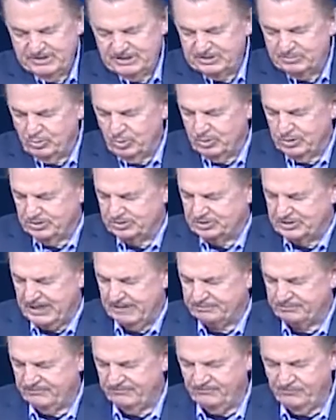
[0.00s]
this morning,
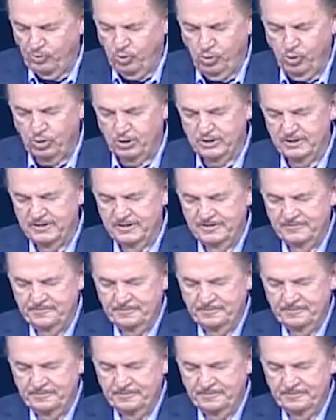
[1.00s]
chapter 4